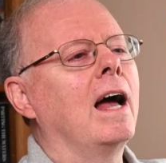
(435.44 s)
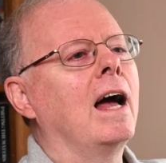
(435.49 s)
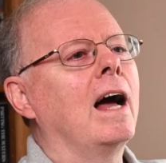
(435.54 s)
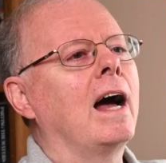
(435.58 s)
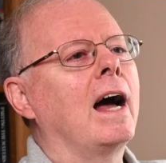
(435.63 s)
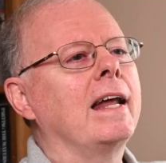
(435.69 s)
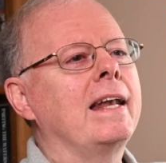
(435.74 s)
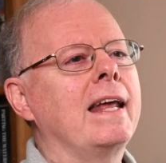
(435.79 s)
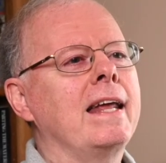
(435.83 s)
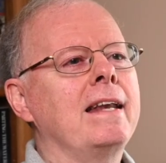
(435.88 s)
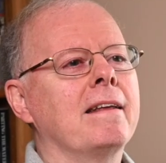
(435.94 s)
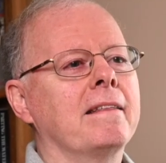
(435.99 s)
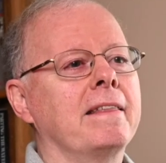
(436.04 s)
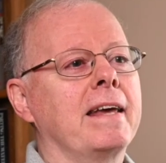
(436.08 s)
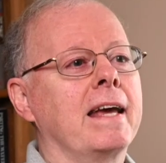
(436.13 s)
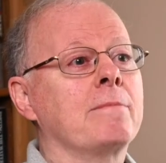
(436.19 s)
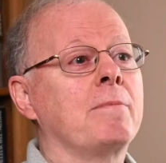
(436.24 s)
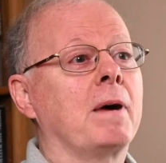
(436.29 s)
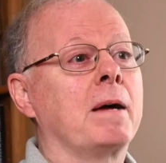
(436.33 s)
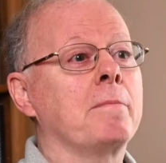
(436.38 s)
I need to
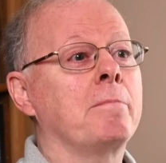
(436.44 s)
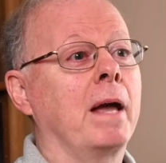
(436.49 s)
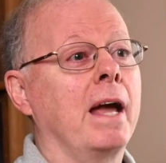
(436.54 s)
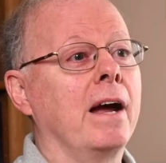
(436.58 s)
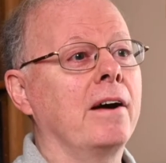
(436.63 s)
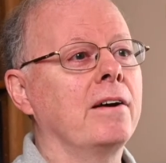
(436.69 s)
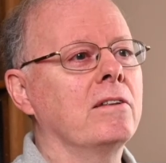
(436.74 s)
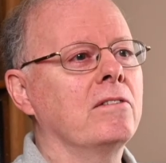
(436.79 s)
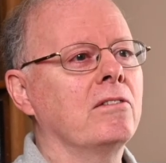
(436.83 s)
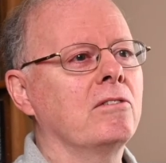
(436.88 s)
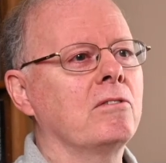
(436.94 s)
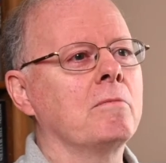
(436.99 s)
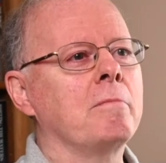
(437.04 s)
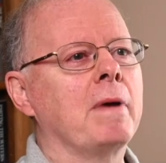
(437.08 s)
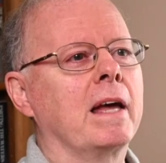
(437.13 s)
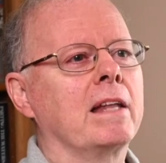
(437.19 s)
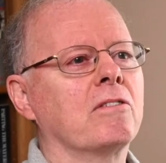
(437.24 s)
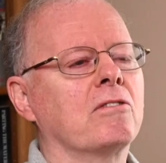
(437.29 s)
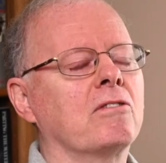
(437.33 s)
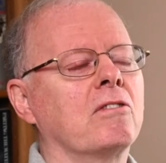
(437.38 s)
thank my parents who
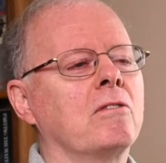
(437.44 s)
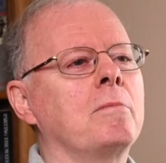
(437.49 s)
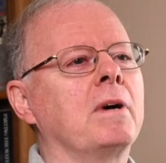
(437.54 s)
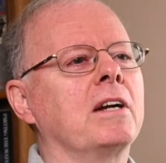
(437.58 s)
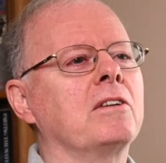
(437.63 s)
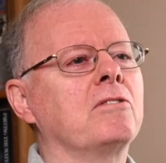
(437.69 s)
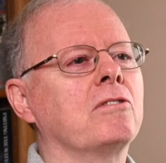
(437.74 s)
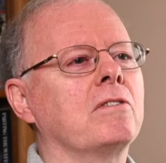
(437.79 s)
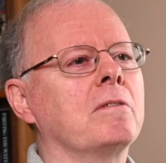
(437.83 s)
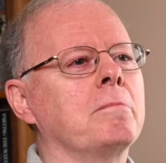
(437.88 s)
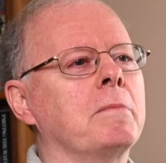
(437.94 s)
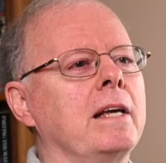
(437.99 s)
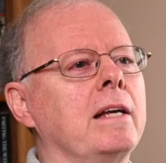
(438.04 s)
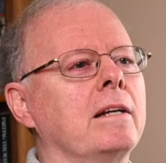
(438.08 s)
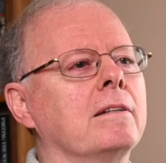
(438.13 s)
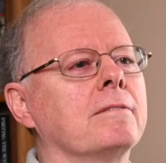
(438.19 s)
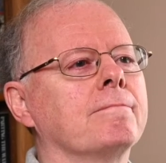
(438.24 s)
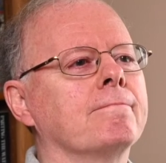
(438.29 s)
meant so much to me.